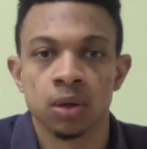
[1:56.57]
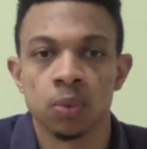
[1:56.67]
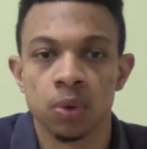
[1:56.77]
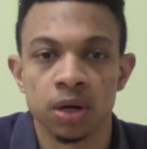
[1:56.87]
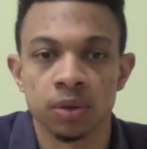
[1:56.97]

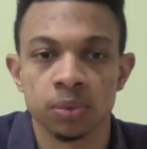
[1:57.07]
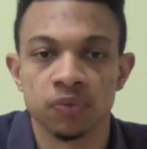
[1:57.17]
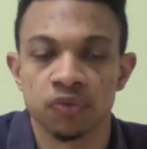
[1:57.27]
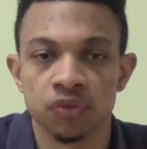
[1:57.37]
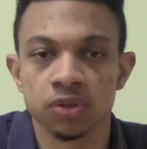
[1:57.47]
Well,
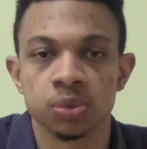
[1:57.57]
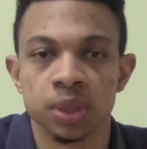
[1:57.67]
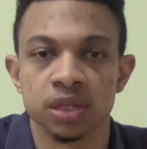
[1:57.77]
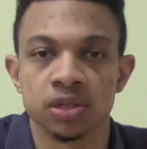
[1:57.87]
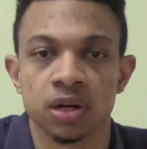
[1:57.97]
first we
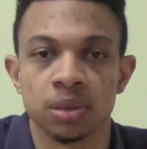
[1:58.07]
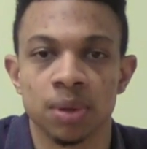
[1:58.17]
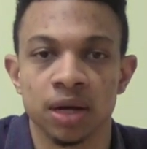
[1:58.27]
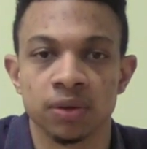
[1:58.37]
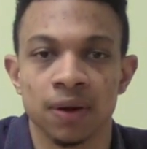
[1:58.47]
can talk
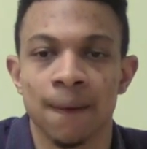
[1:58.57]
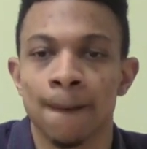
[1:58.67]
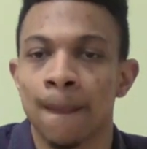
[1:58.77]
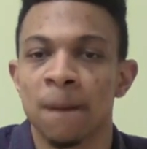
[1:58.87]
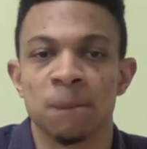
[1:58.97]
about
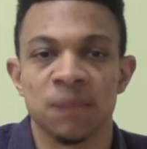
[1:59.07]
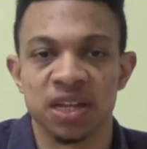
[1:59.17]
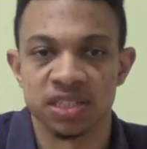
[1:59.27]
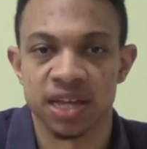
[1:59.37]
its